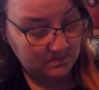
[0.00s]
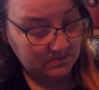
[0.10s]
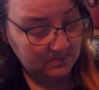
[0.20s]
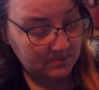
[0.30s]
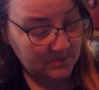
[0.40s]

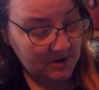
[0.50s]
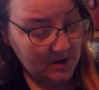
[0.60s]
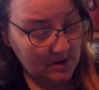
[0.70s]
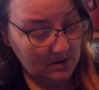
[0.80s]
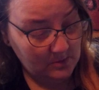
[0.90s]

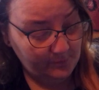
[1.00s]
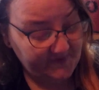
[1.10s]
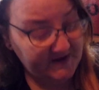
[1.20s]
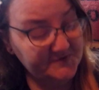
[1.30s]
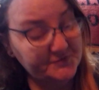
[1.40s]
no,
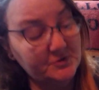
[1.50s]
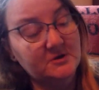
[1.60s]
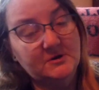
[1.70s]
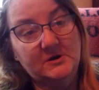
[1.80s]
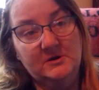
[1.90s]
because
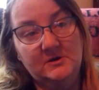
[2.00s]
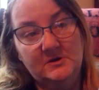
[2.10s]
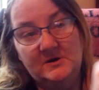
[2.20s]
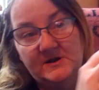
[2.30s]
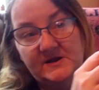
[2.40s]
look,
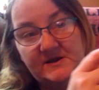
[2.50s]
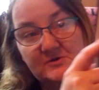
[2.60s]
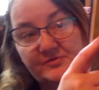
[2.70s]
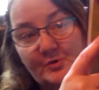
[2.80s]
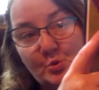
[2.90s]

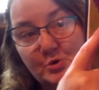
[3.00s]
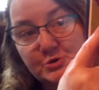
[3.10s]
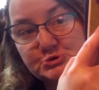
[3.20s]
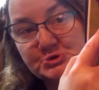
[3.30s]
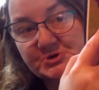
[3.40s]
here the
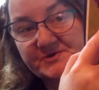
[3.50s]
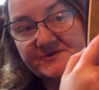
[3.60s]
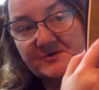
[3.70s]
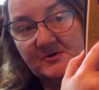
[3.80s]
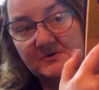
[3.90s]
orange
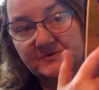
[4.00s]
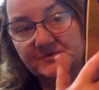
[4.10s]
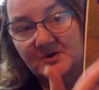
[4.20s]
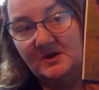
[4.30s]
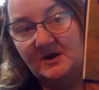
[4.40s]

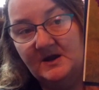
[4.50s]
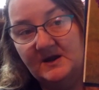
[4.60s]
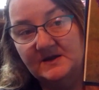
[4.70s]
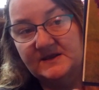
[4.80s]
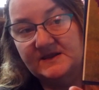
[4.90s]
starts
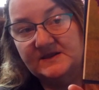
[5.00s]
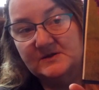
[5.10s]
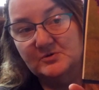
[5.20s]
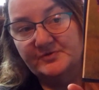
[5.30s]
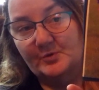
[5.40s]
and
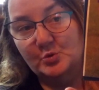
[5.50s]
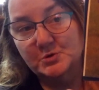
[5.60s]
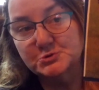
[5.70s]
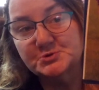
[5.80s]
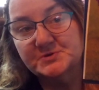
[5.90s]
here the orange